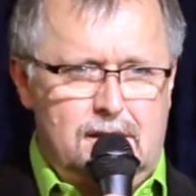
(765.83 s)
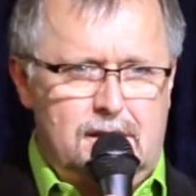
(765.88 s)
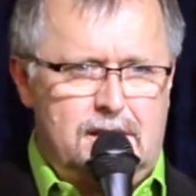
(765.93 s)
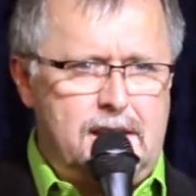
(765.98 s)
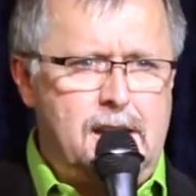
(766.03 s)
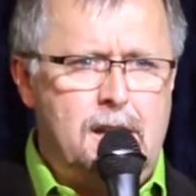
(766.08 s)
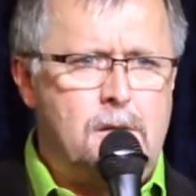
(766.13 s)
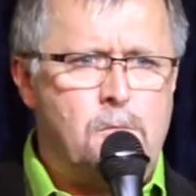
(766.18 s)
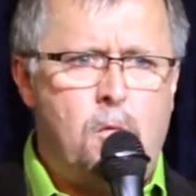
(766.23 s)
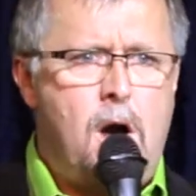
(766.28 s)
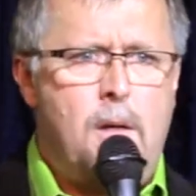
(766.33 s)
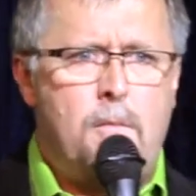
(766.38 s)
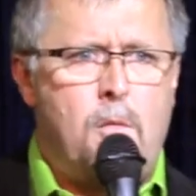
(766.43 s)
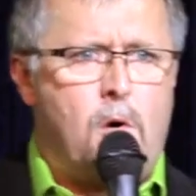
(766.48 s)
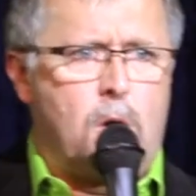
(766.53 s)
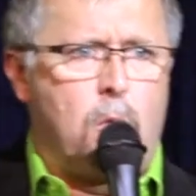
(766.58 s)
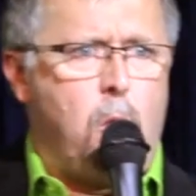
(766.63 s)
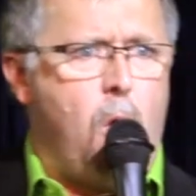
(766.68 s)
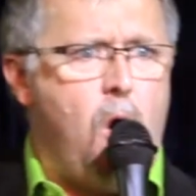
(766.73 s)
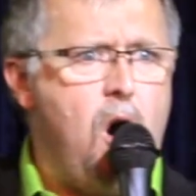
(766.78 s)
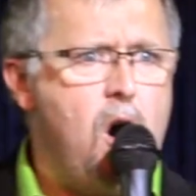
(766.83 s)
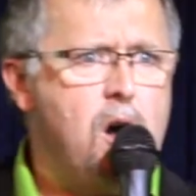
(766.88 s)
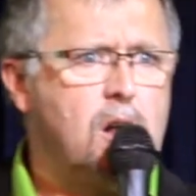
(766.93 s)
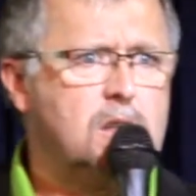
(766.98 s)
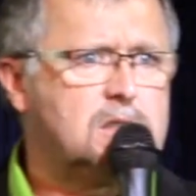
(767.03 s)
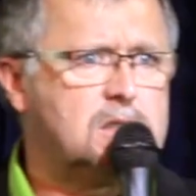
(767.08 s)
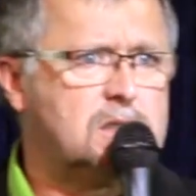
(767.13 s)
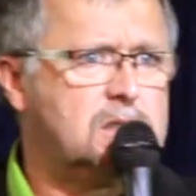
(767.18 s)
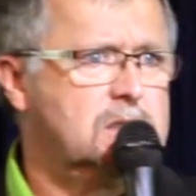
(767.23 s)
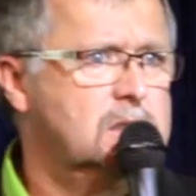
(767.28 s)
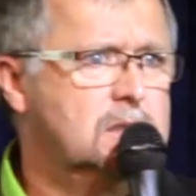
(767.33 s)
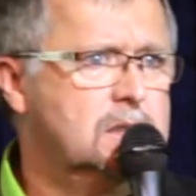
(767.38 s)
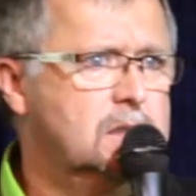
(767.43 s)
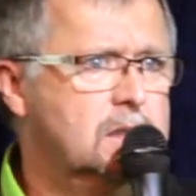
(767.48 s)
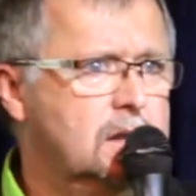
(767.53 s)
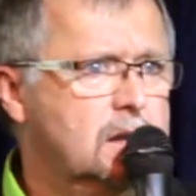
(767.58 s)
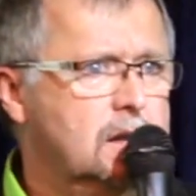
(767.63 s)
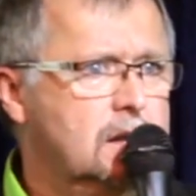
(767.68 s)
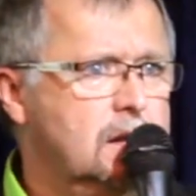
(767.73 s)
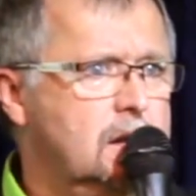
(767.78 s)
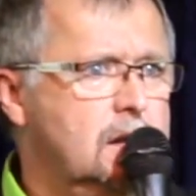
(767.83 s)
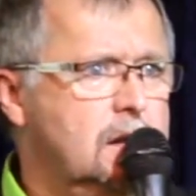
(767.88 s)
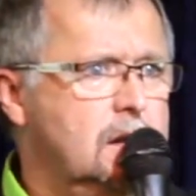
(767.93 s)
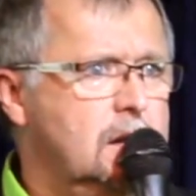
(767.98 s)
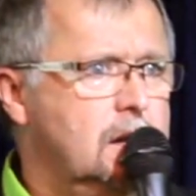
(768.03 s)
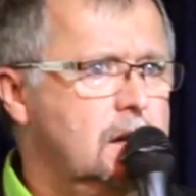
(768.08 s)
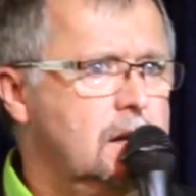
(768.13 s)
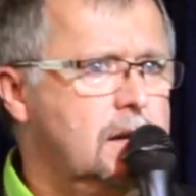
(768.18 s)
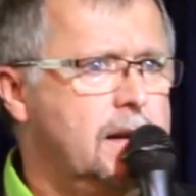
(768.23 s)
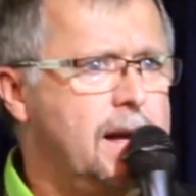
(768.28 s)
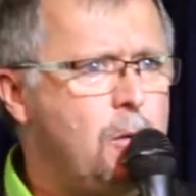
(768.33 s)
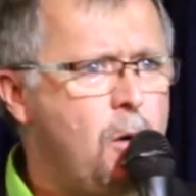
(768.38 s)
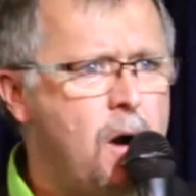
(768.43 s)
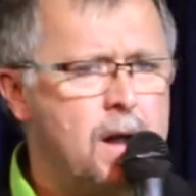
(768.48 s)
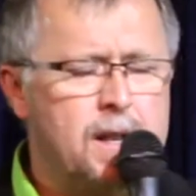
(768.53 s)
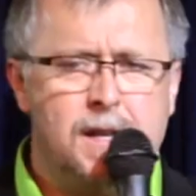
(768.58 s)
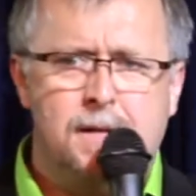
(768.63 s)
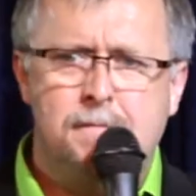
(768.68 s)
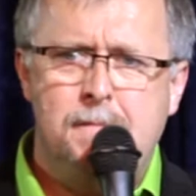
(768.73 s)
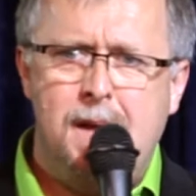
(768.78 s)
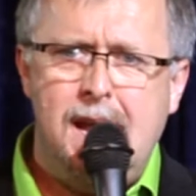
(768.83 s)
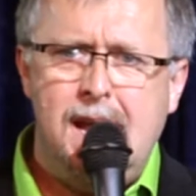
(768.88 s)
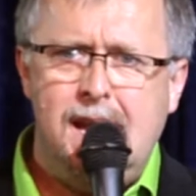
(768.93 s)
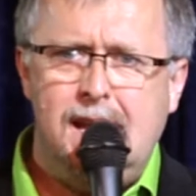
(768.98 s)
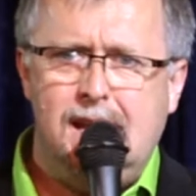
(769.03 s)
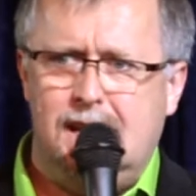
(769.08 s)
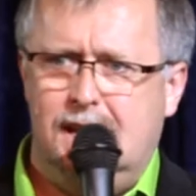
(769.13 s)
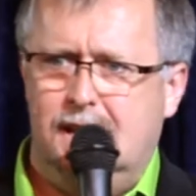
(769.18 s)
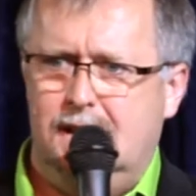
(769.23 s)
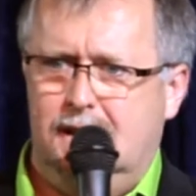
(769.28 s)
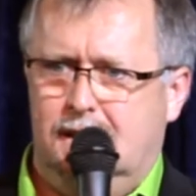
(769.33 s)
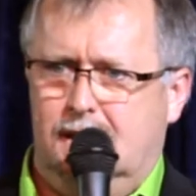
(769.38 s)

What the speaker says: They didn't want more walls. They wanted me.